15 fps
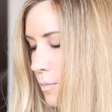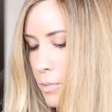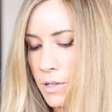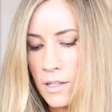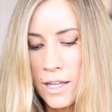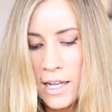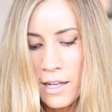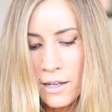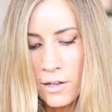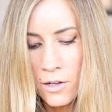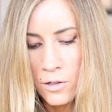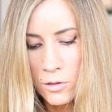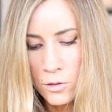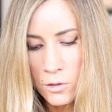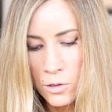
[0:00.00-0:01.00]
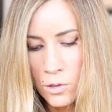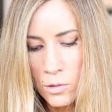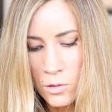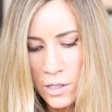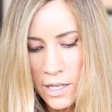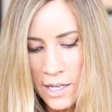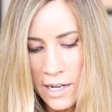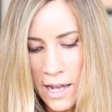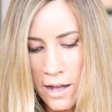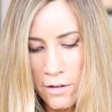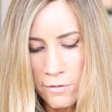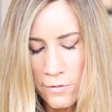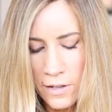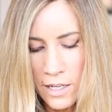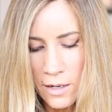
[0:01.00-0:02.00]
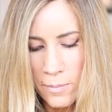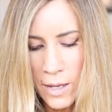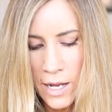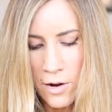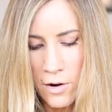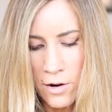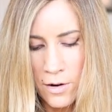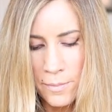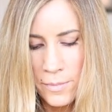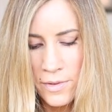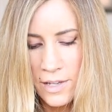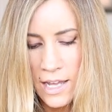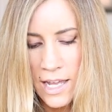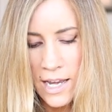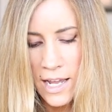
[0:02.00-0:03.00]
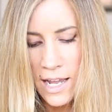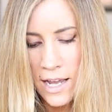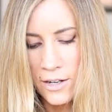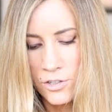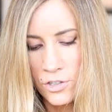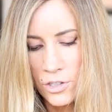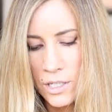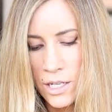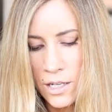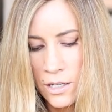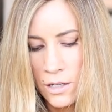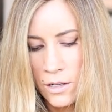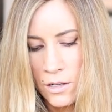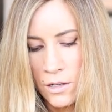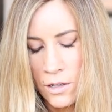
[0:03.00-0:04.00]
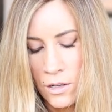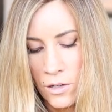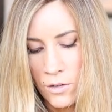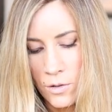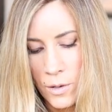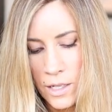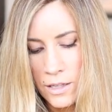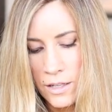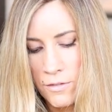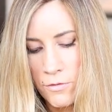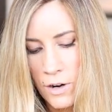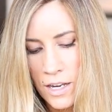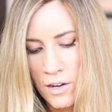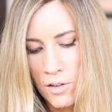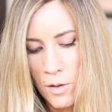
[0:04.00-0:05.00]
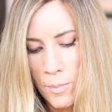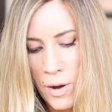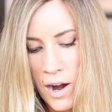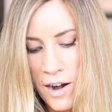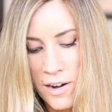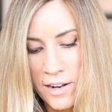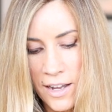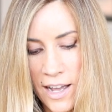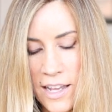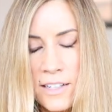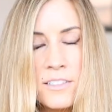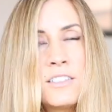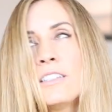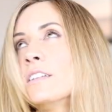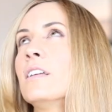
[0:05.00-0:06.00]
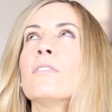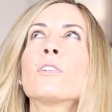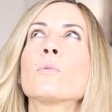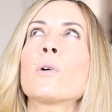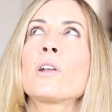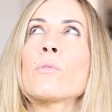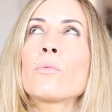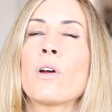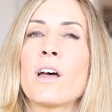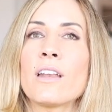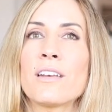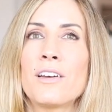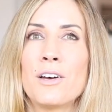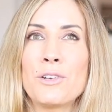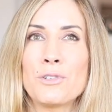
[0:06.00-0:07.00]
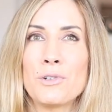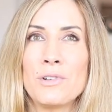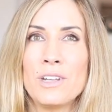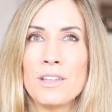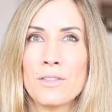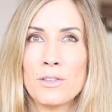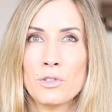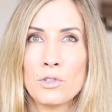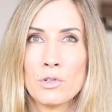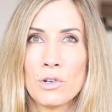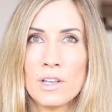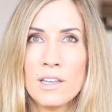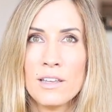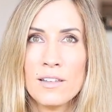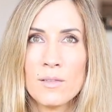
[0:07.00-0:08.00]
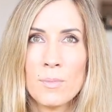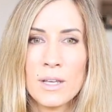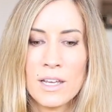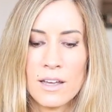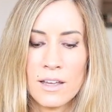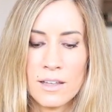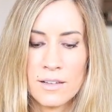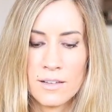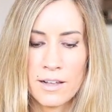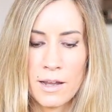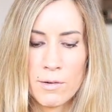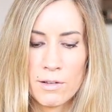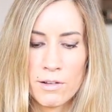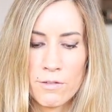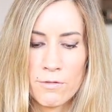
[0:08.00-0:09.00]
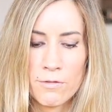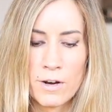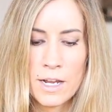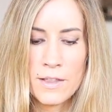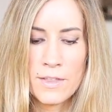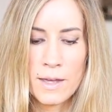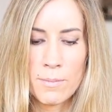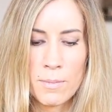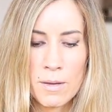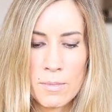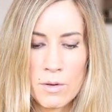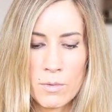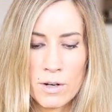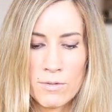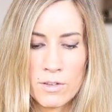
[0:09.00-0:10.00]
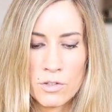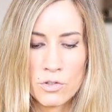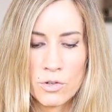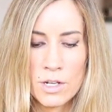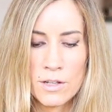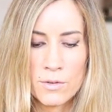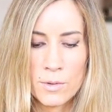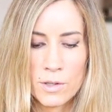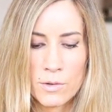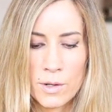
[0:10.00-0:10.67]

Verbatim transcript: of put like Lola and Alfie in my arms, and I actually, so I live right near the park. I didn't even want to run underneath the trees because I was afraid that maybe one of the trees was